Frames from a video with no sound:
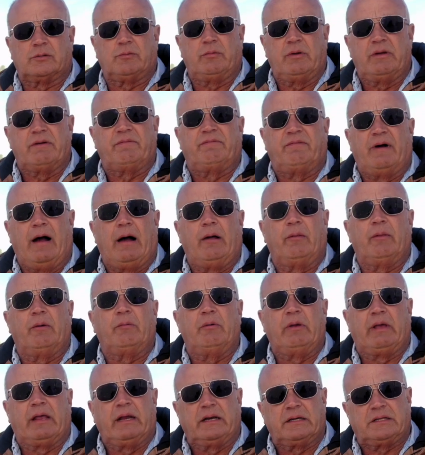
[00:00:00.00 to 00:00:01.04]
we have found that
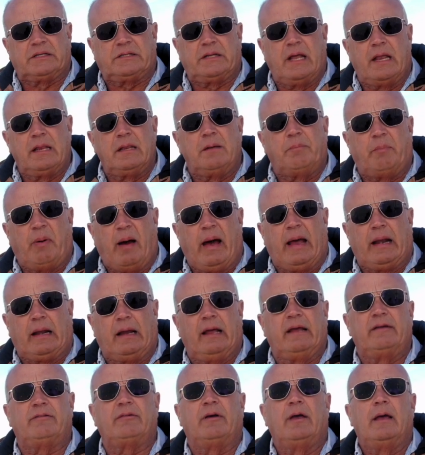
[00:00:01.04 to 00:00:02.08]
we can extend the pot
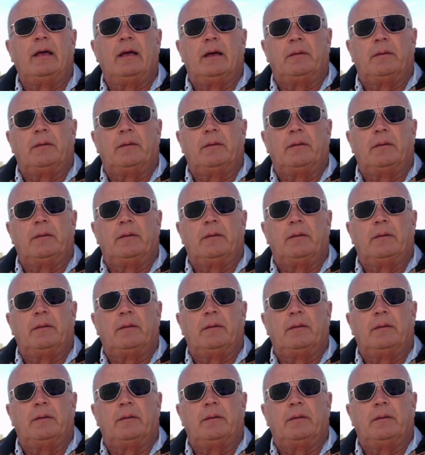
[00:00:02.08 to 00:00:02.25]
life